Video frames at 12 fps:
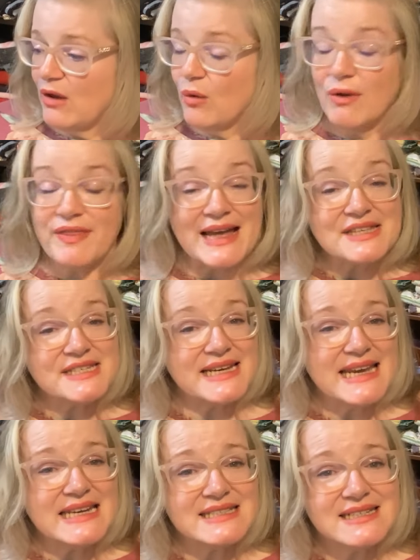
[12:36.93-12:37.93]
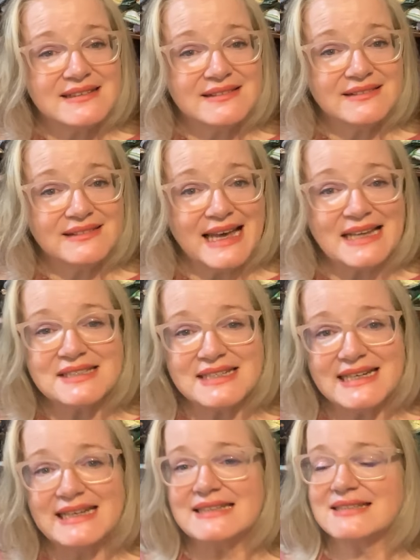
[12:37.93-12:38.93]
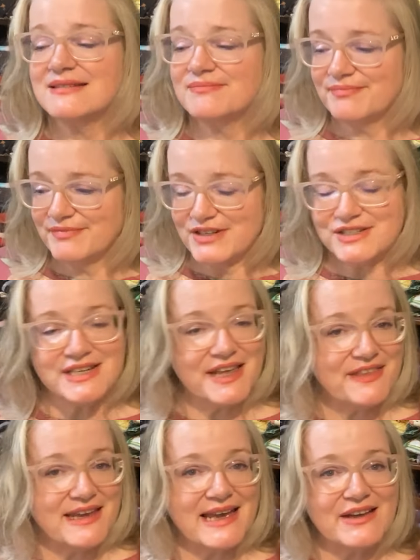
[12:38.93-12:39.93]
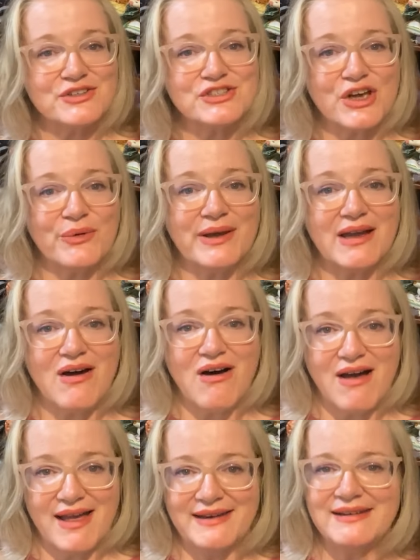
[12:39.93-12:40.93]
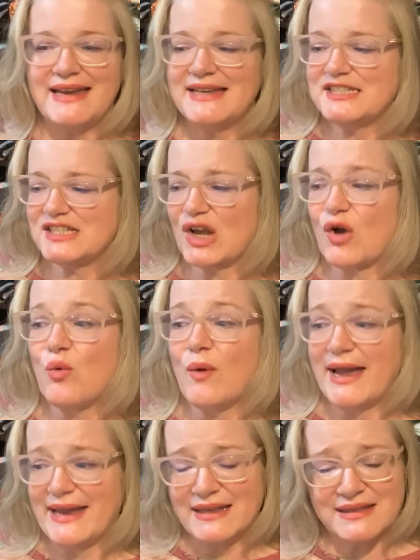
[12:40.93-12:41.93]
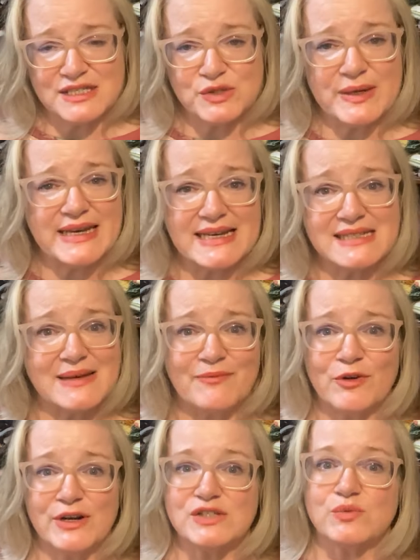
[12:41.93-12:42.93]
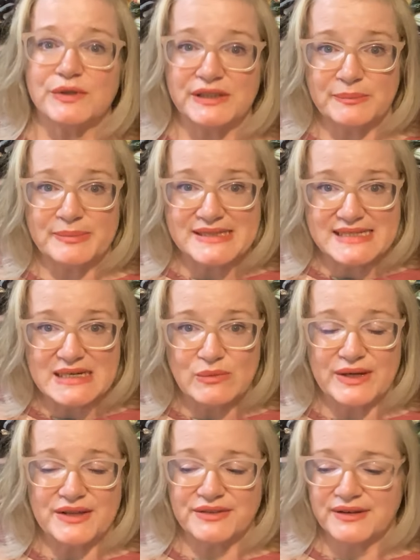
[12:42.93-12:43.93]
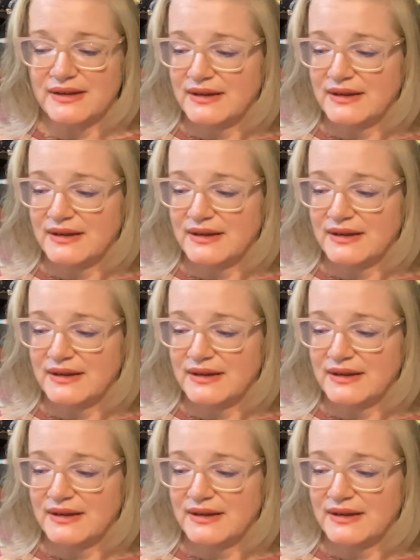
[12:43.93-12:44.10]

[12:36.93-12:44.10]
Well, that's it. That's it. There's nothing else going on. It's quiet this week, except for it's really busy with